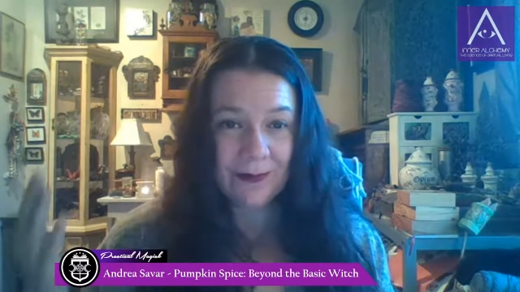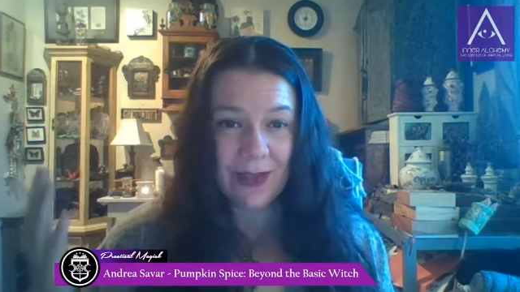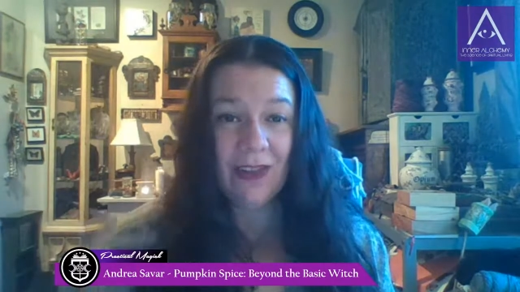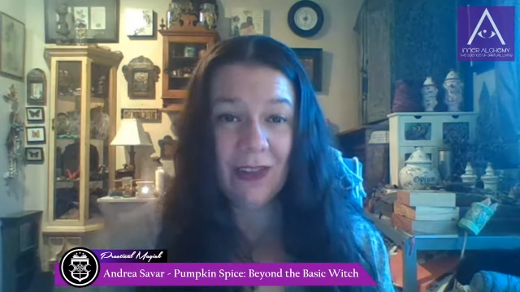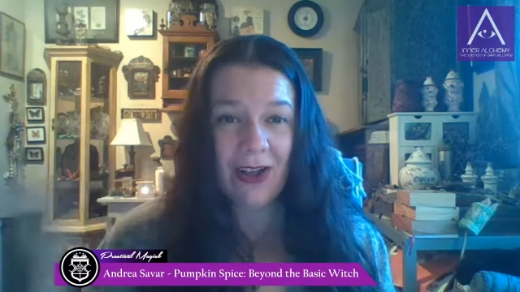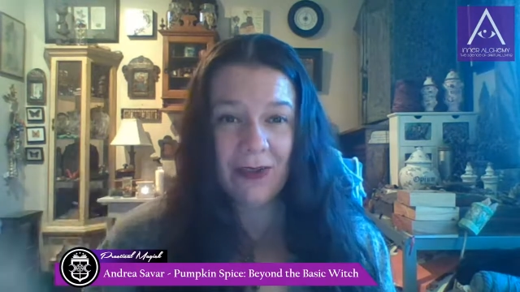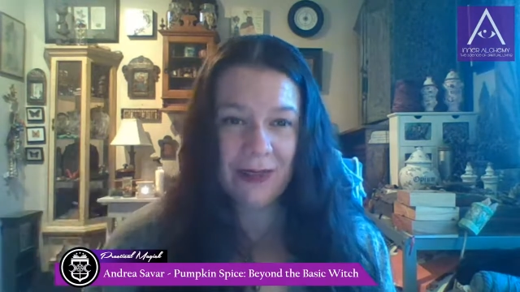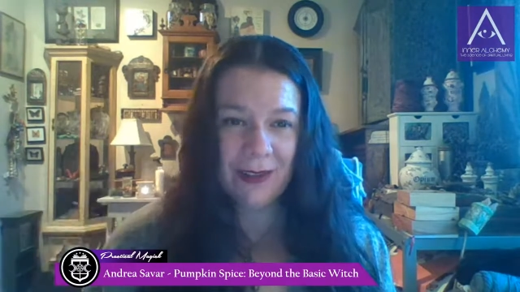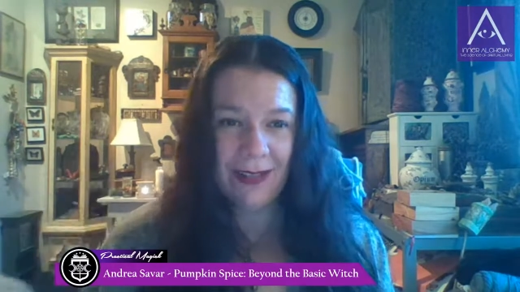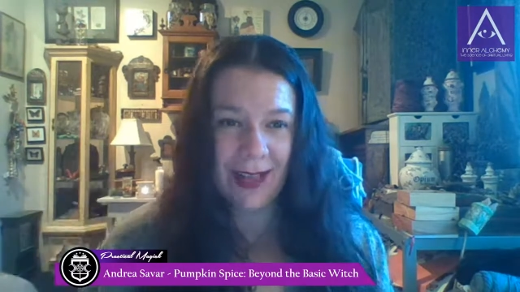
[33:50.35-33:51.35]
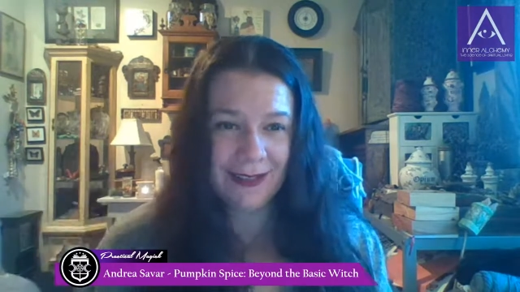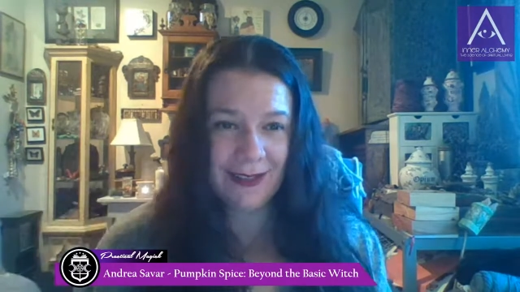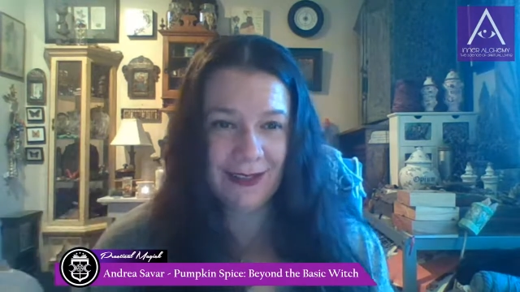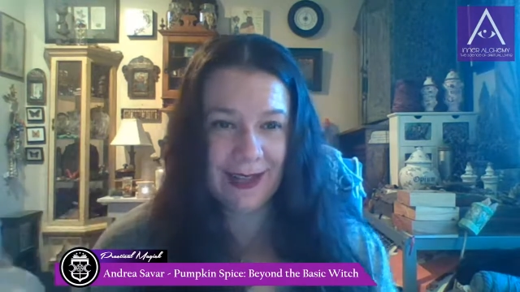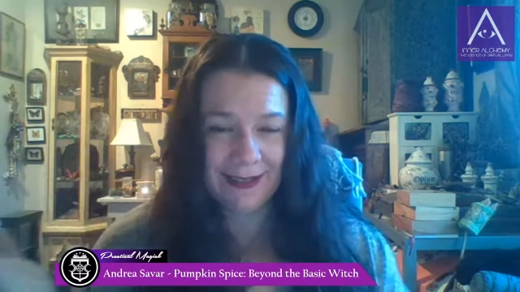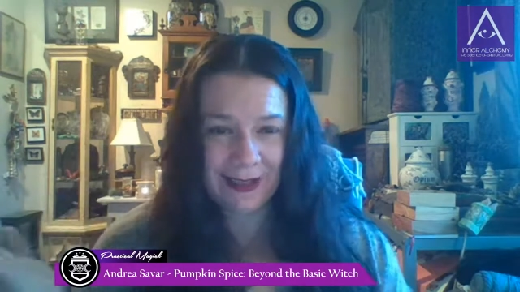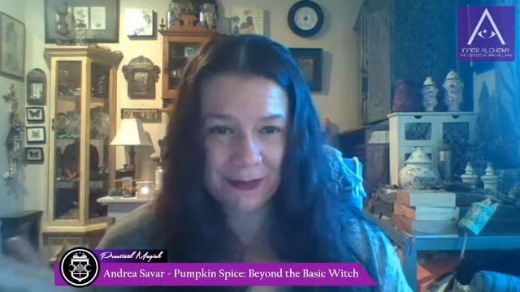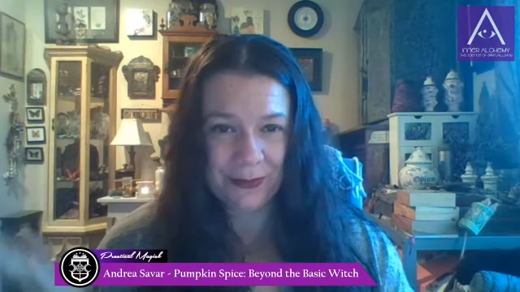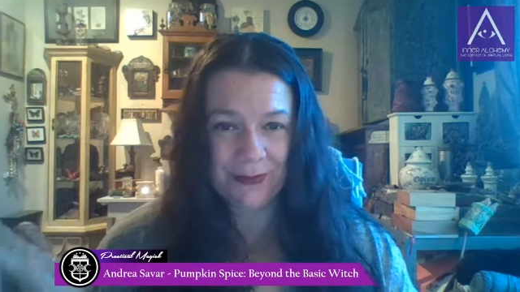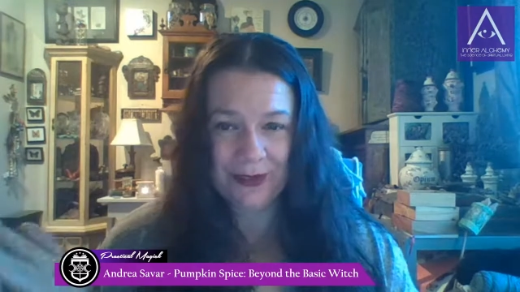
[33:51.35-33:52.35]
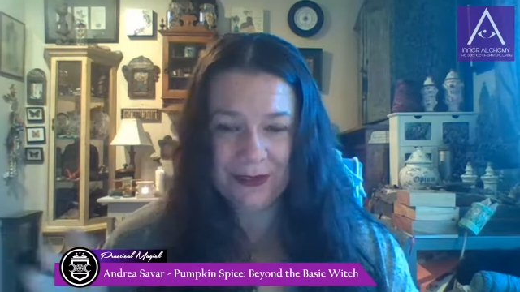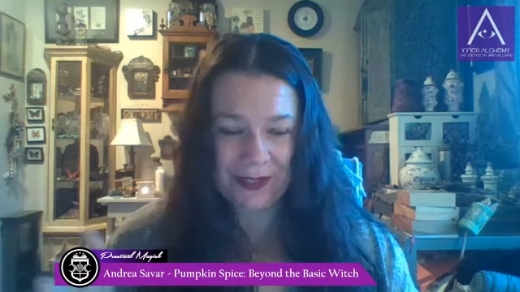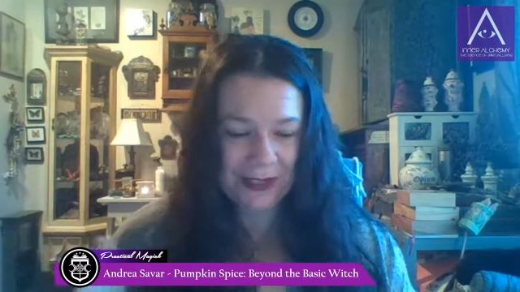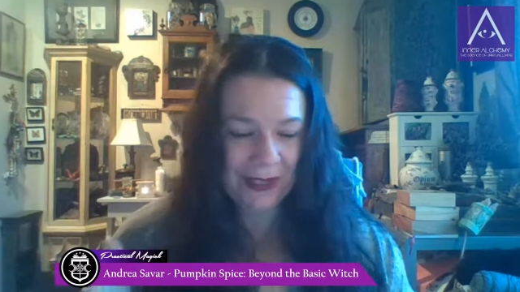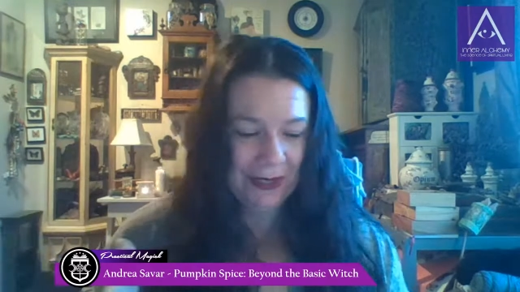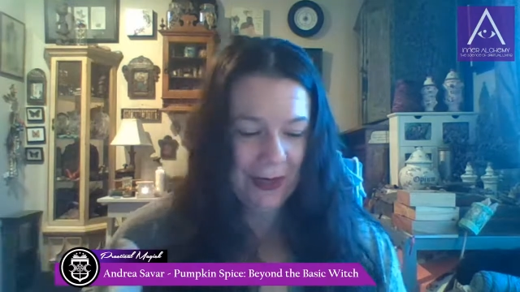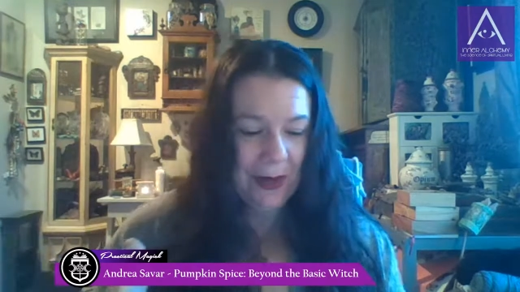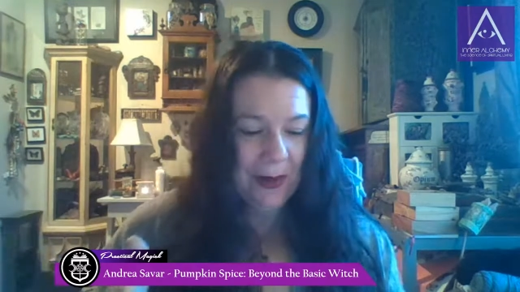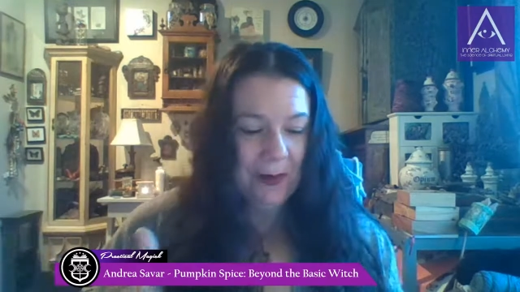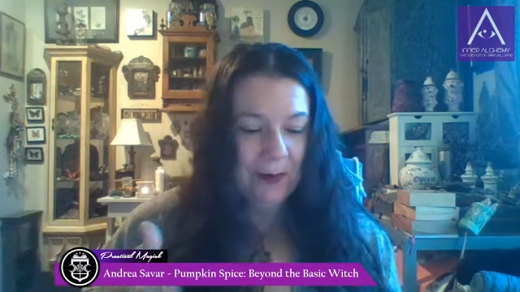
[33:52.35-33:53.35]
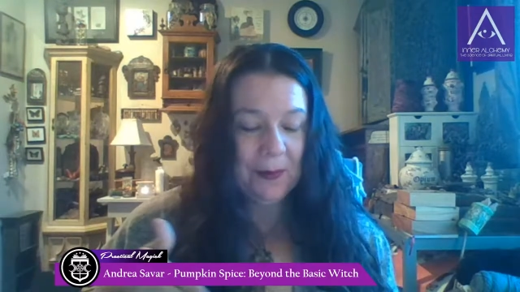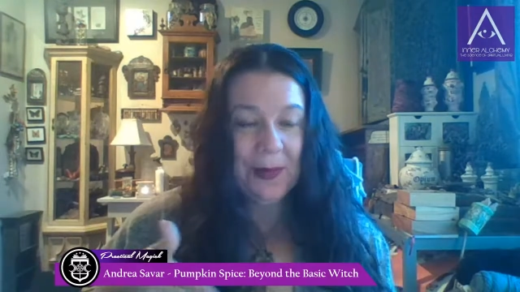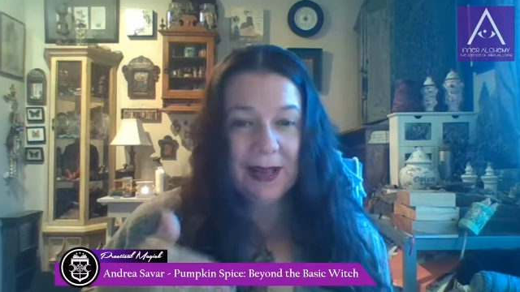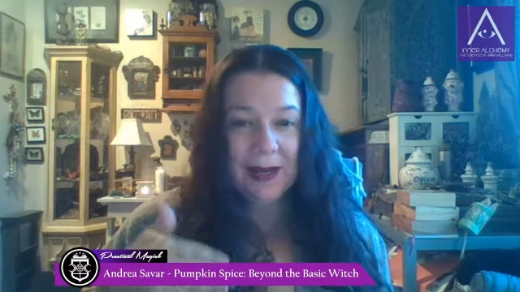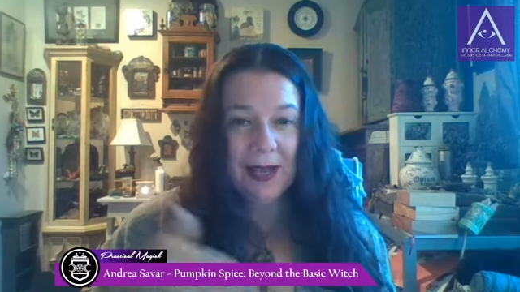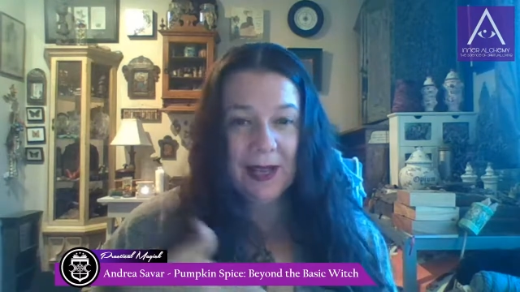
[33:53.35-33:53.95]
along with a class on ancestral veneration. But